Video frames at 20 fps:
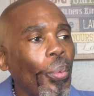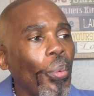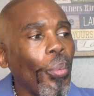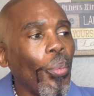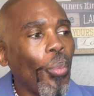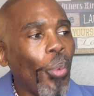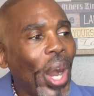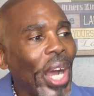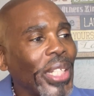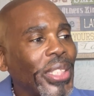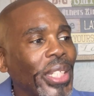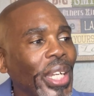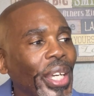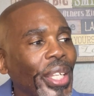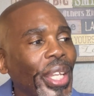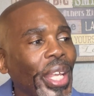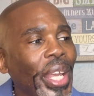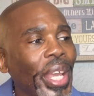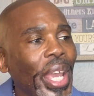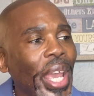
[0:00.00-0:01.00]
watch how
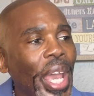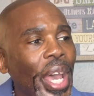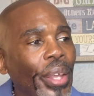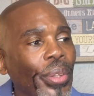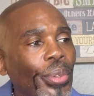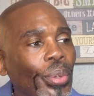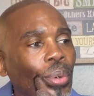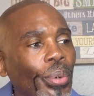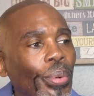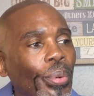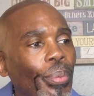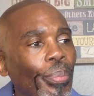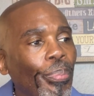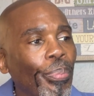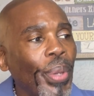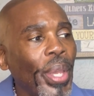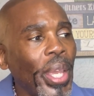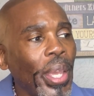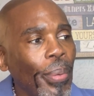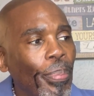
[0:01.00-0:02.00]
they handle
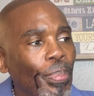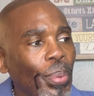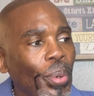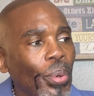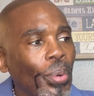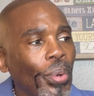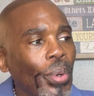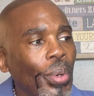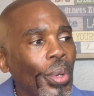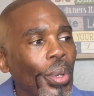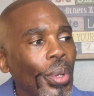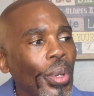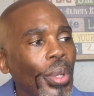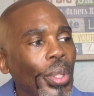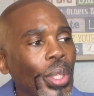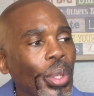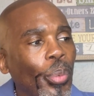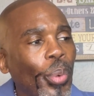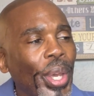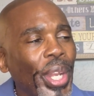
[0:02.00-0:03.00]
people,
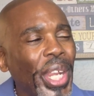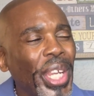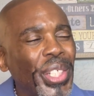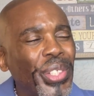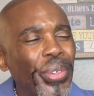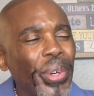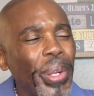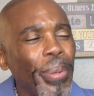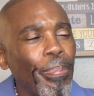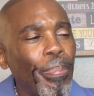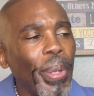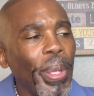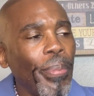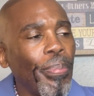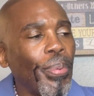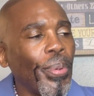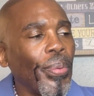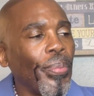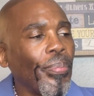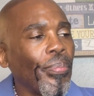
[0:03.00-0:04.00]
the way they treat
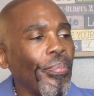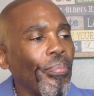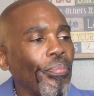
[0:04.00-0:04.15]
people.